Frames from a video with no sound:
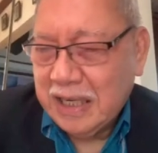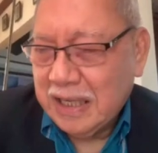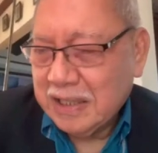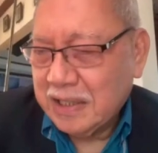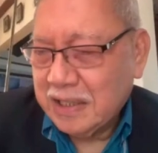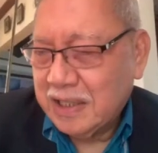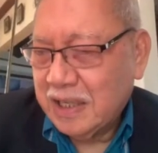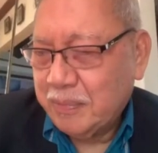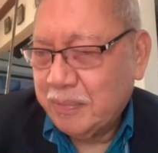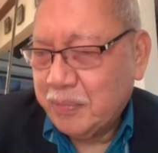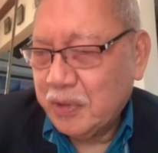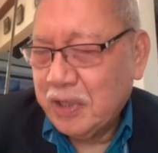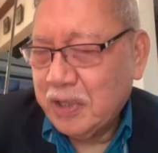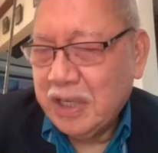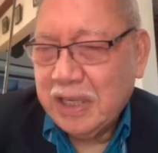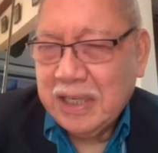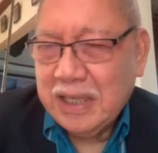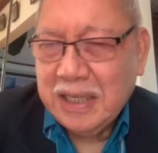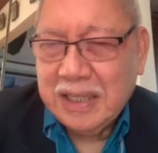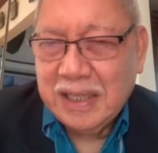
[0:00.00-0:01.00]
Attorney
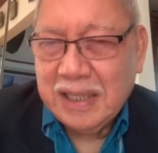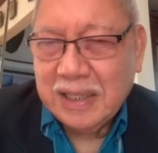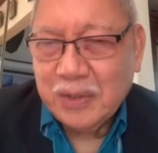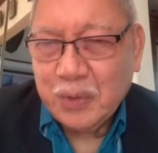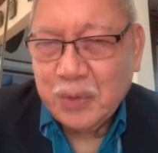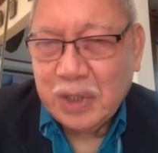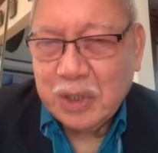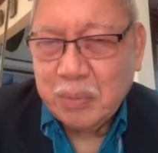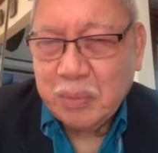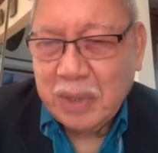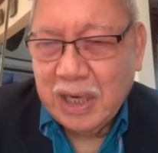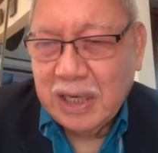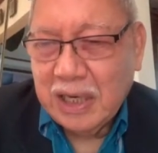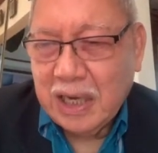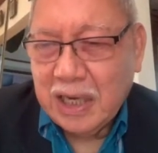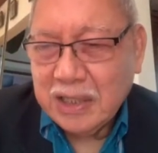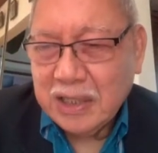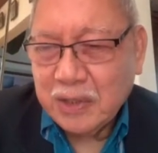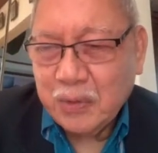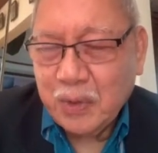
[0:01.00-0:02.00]
Pauline, that was my
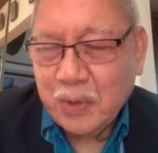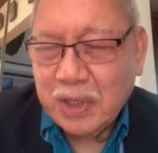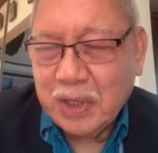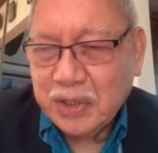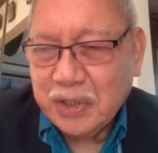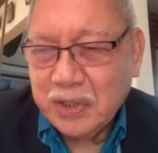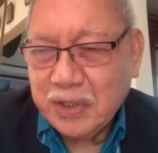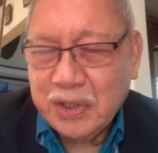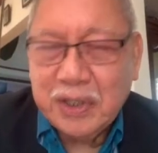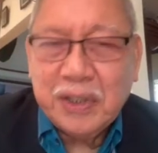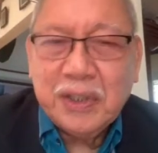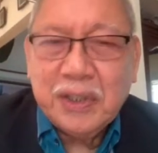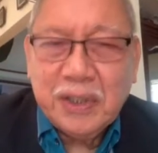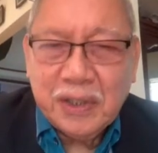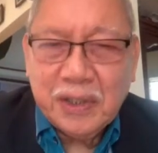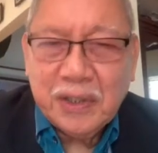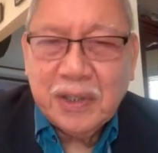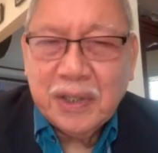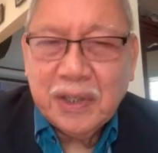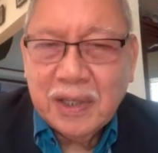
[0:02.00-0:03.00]
last question.
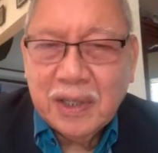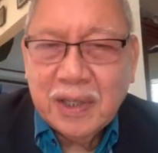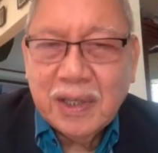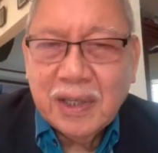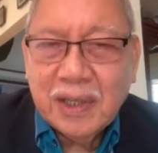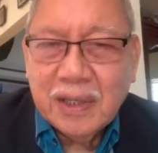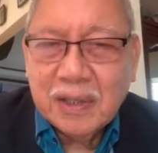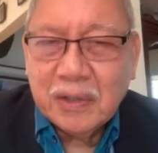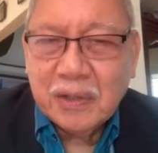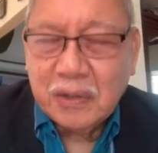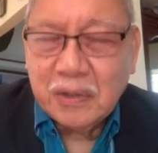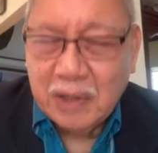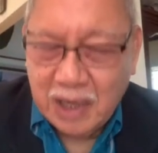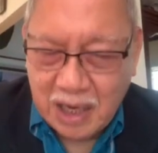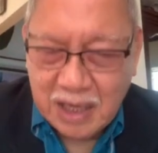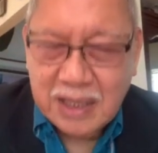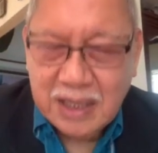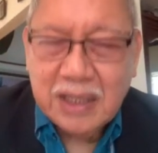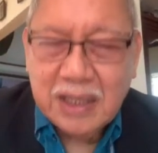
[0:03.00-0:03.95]
Good luck.